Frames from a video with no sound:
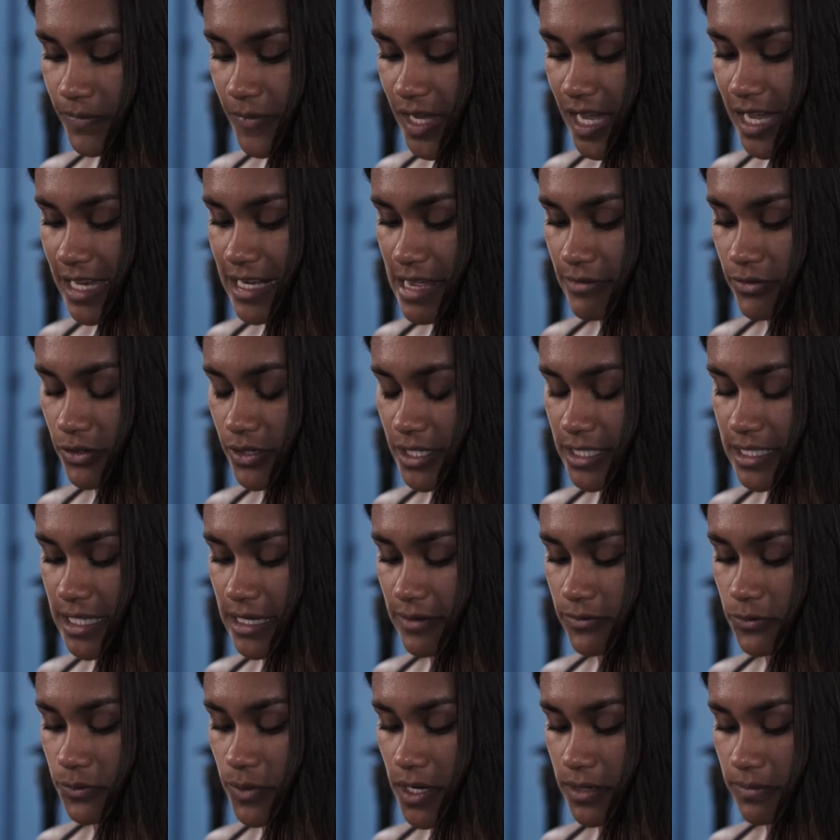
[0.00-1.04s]
I never
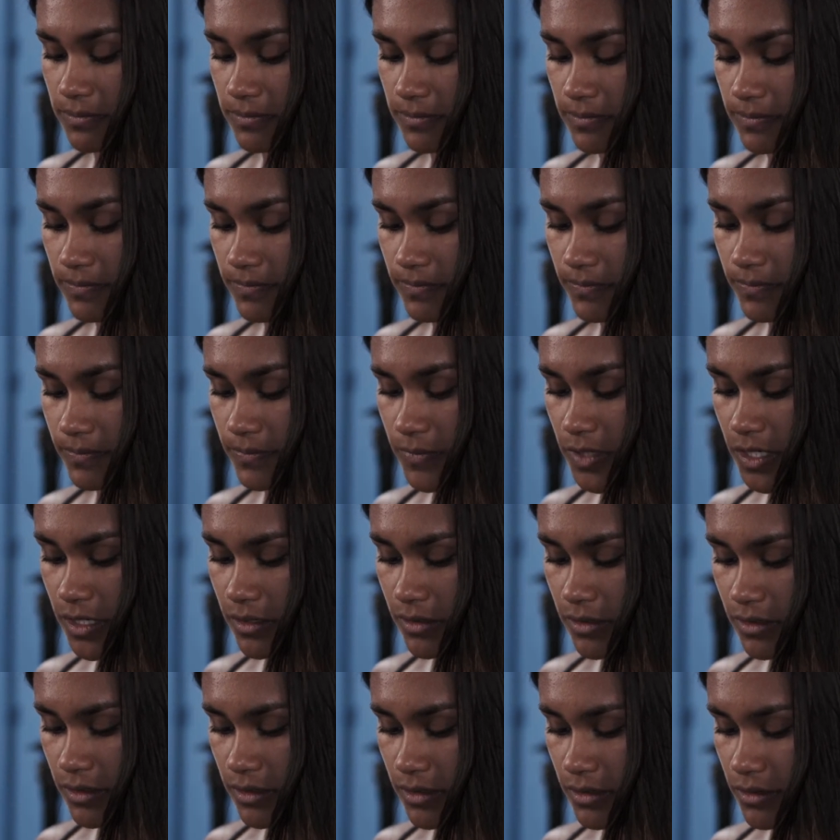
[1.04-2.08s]
received one.
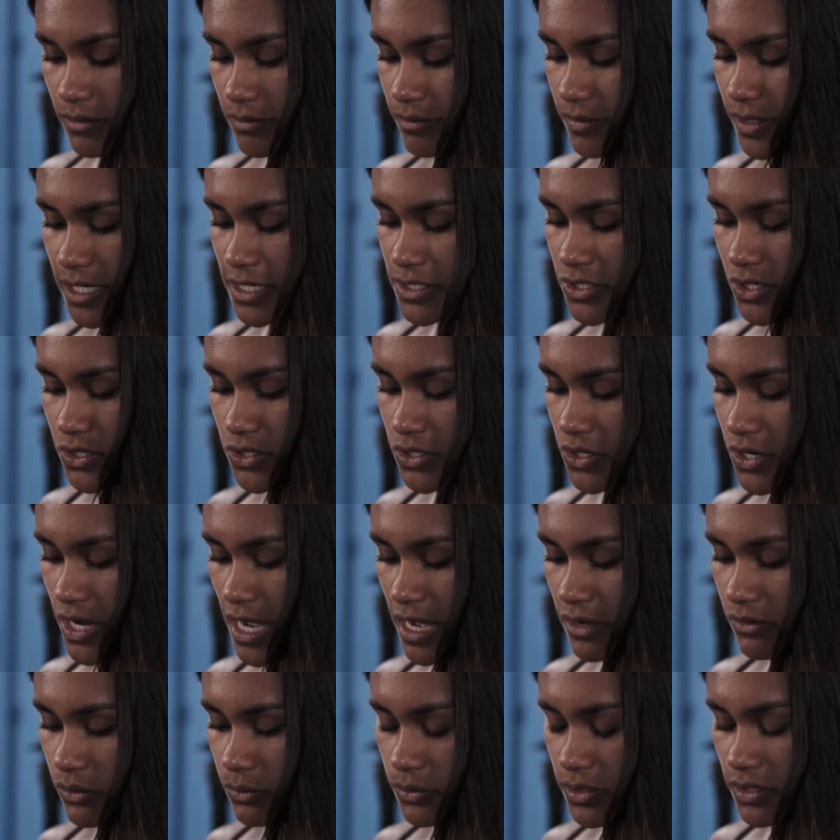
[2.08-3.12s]
But I don't know
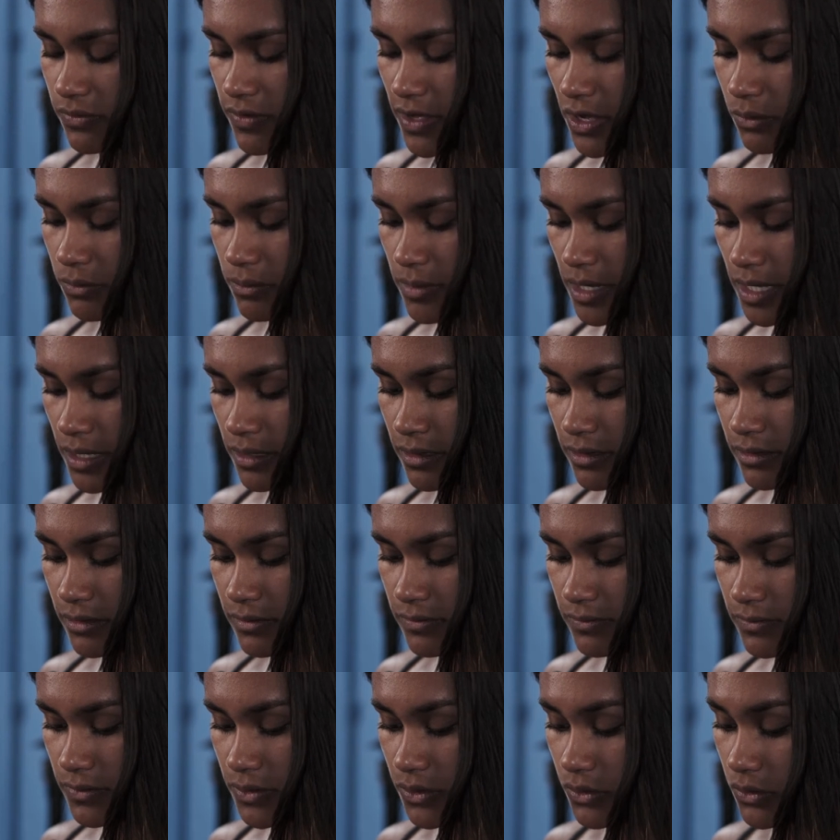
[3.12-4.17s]
how it would have helped me,
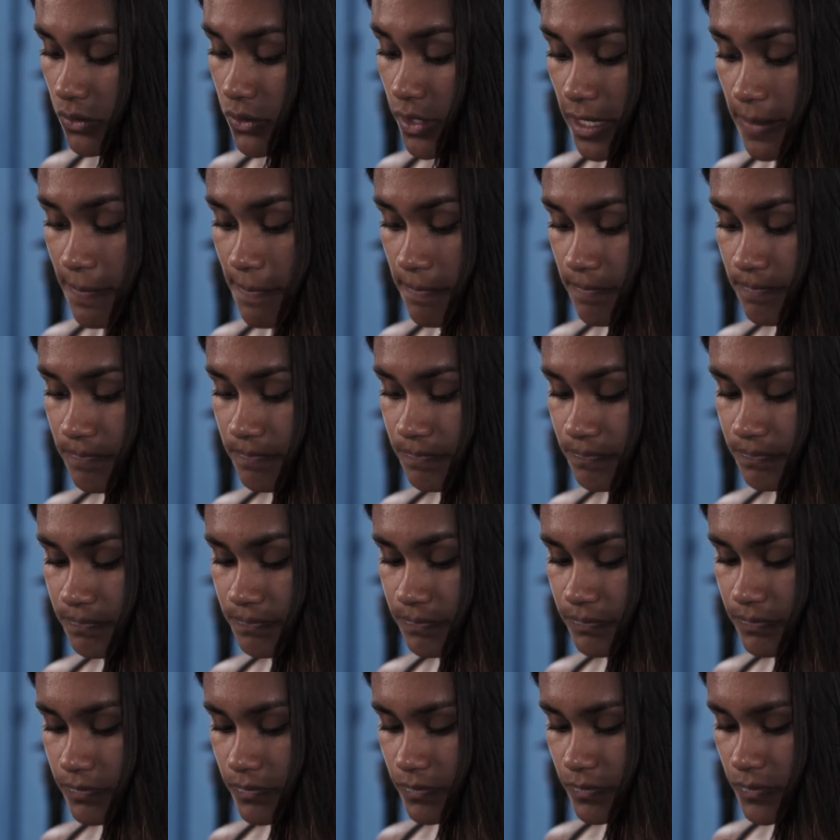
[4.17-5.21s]
or him.
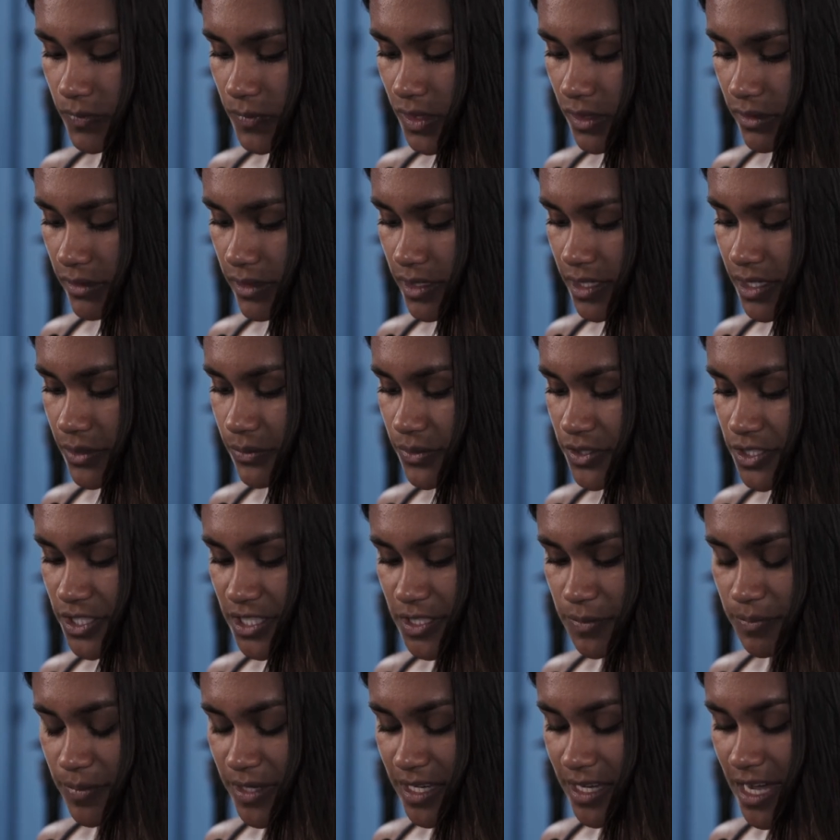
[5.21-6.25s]
It would
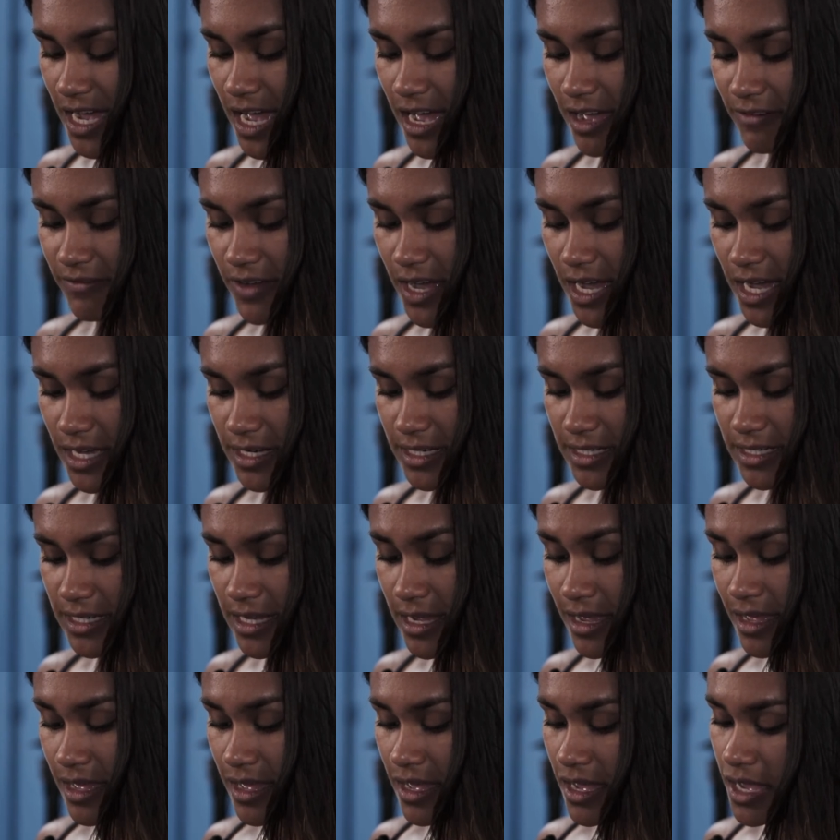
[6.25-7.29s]
just be a half-hearted,
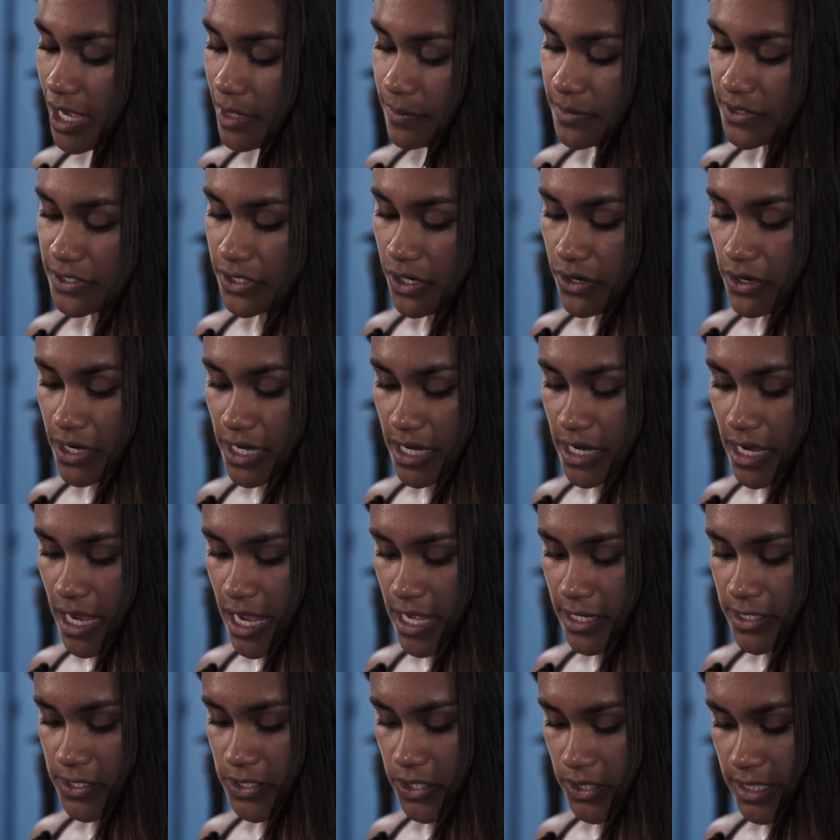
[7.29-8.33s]
"I'm sorry,"
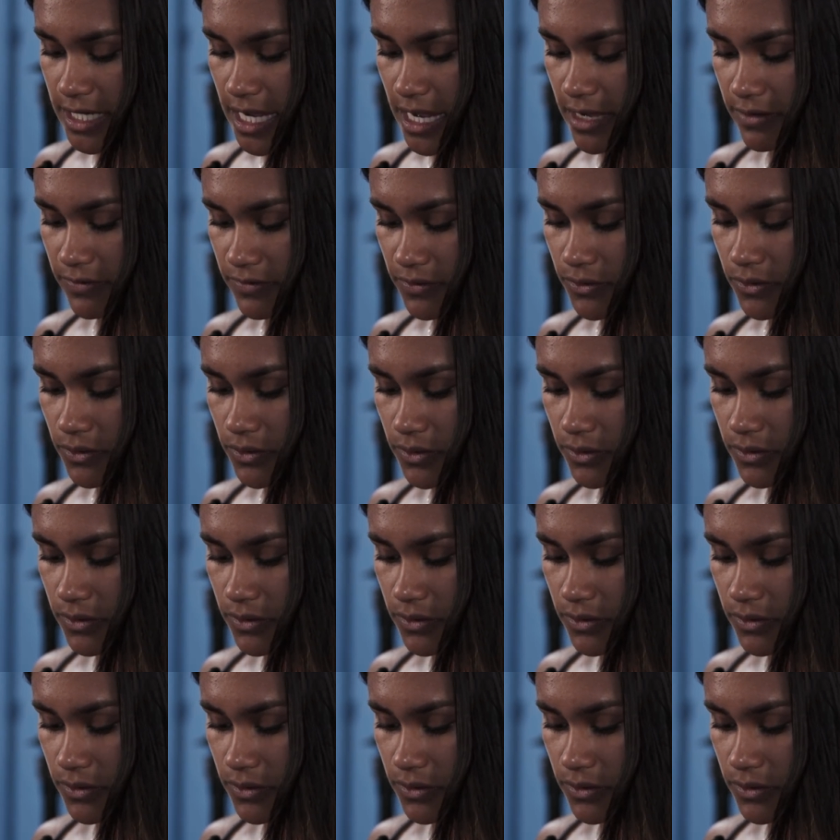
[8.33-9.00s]
etched onto A4,